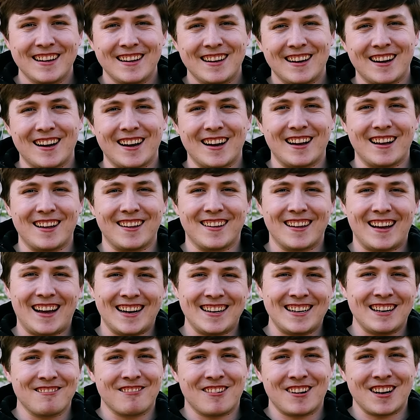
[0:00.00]
I
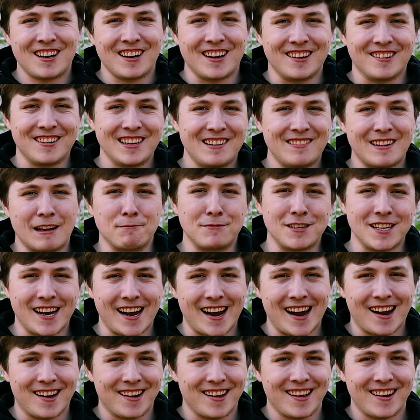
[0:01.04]
didn't want to leave
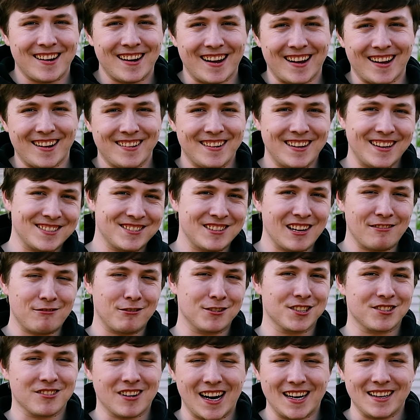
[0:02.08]
empty-handed, and this stuff
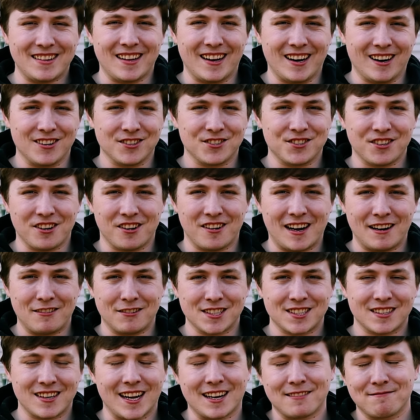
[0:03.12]
was right there, so I
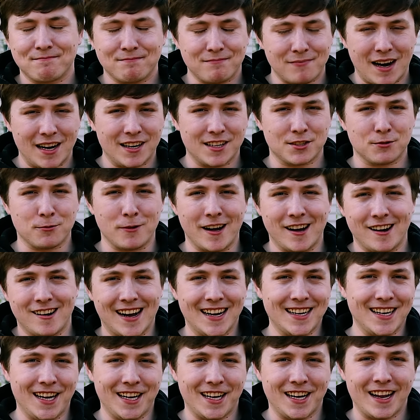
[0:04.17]
was like, might as well, I
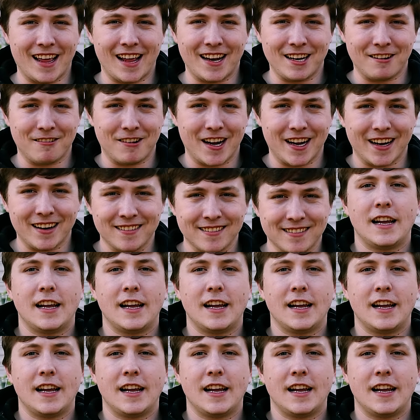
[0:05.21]
need it anyway.